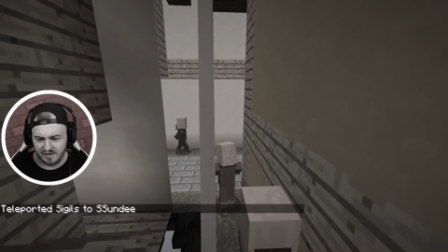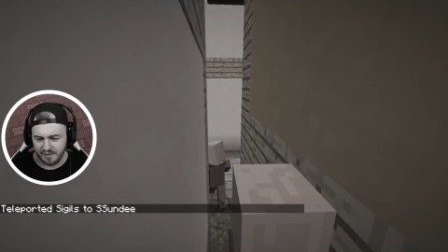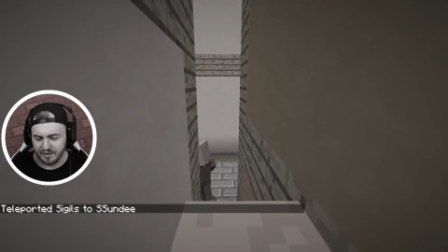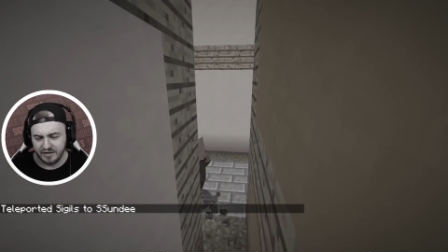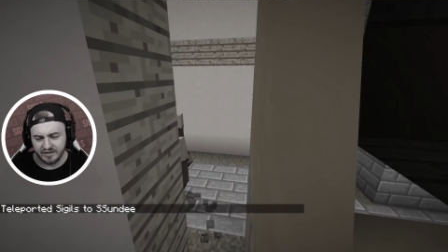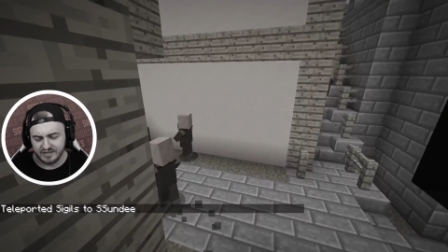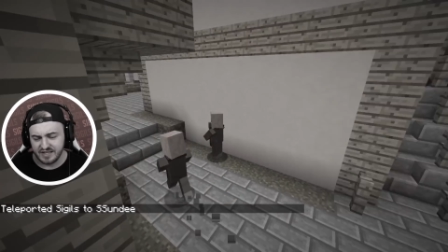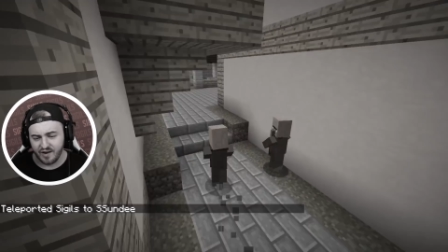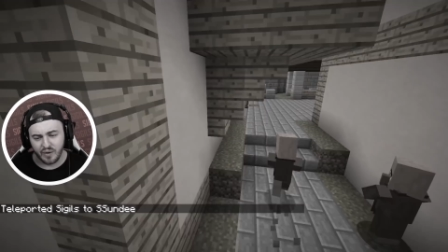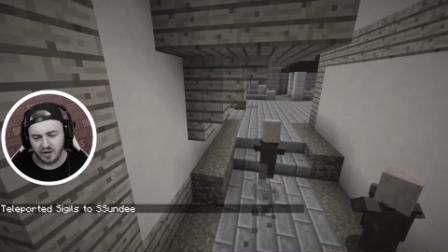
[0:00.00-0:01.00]
I mean, you did,
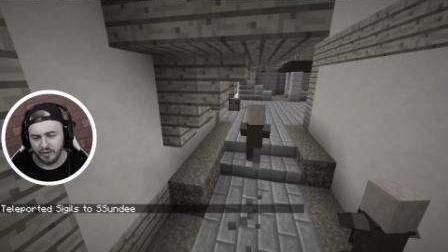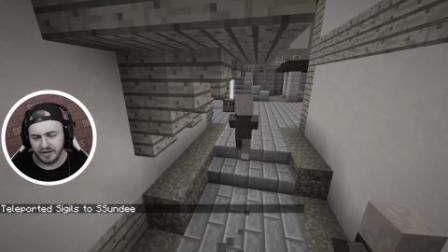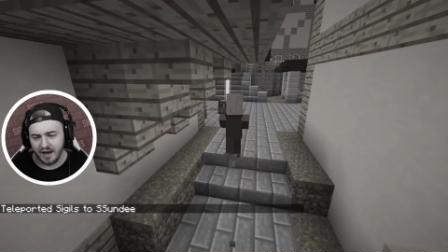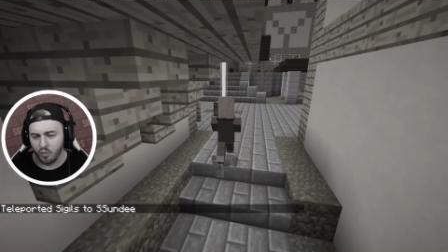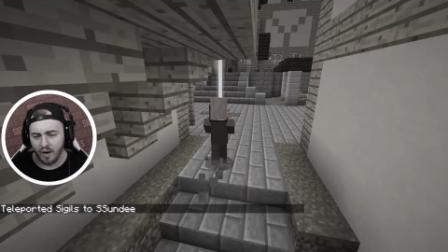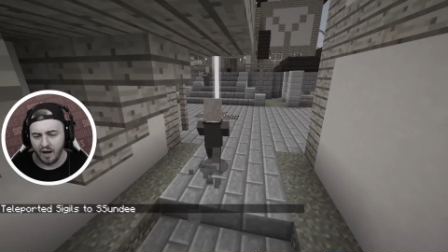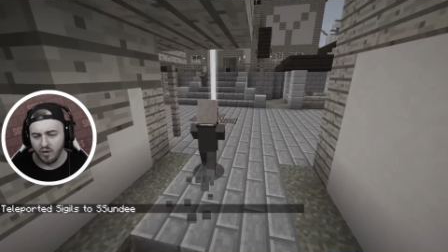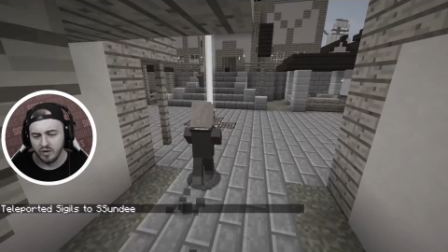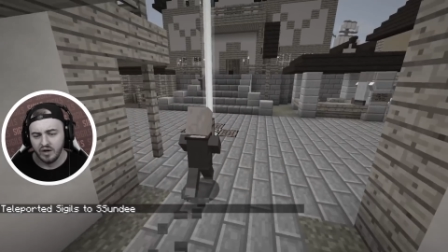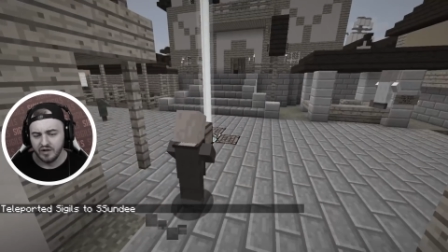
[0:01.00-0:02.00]
say did quickly, say yes? not
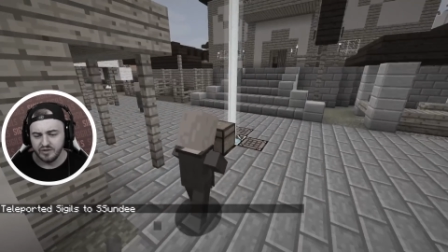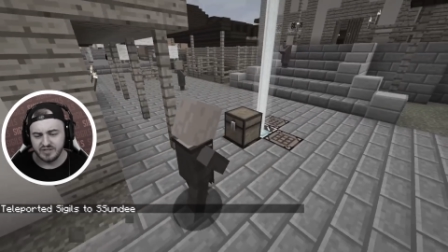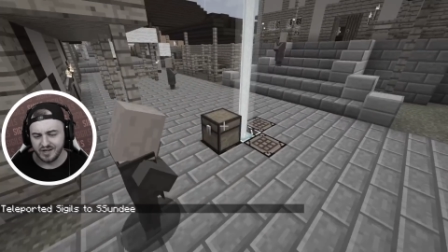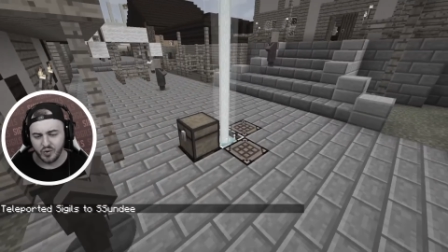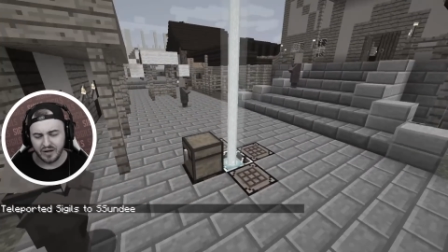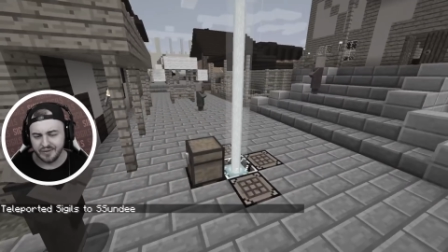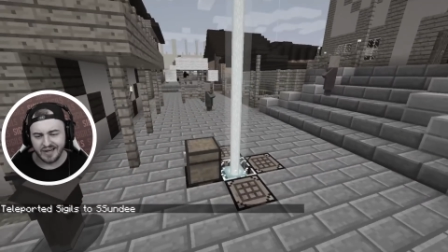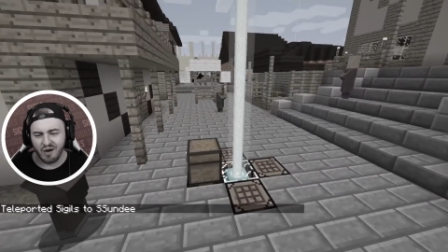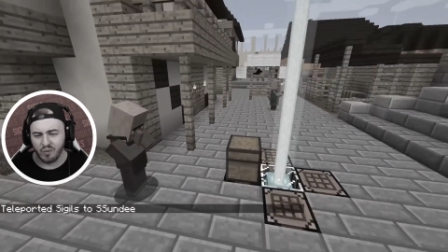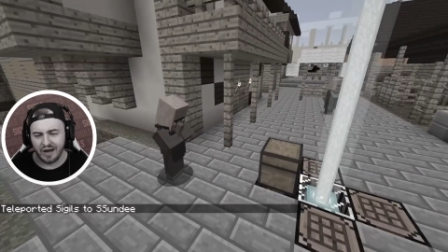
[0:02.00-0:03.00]
well. You said quickly, not